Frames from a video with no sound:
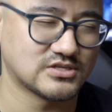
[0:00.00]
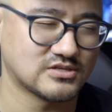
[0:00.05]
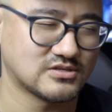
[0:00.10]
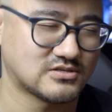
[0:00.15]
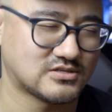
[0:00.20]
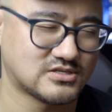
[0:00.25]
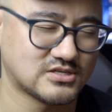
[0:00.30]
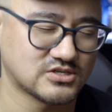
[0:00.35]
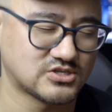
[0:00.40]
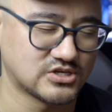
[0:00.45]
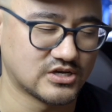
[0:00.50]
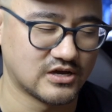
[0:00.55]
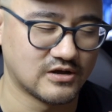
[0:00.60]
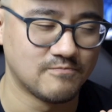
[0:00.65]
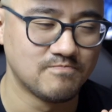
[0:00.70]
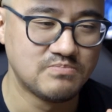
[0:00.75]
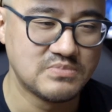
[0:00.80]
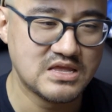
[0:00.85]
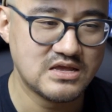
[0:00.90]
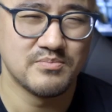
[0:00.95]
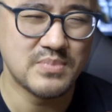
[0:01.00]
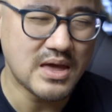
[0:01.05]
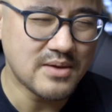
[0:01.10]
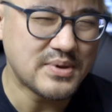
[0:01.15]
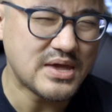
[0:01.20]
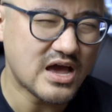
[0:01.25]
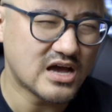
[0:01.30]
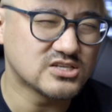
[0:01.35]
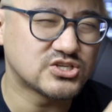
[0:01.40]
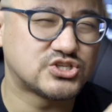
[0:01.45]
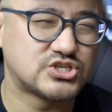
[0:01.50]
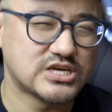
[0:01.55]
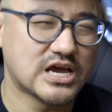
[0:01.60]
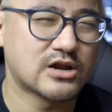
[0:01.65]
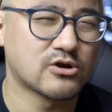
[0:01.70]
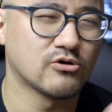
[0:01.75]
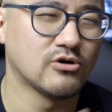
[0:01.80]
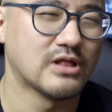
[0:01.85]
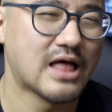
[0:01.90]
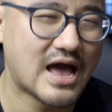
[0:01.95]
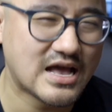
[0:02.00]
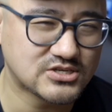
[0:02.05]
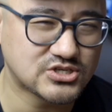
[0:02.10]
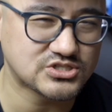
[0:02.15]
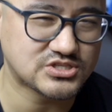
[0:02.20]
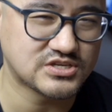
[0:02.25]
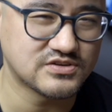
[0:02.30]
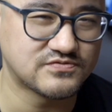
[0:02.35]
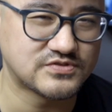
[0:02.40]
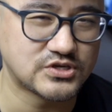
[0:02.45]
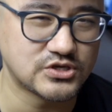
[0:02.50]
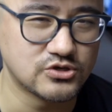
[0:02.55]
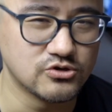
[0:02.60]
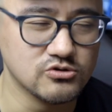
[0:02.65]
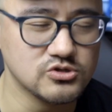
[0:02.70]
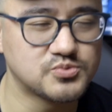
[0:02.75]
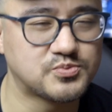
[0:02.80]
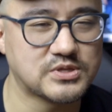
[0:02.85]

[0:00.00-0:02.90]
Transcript: such a, maybe a general adjective to use,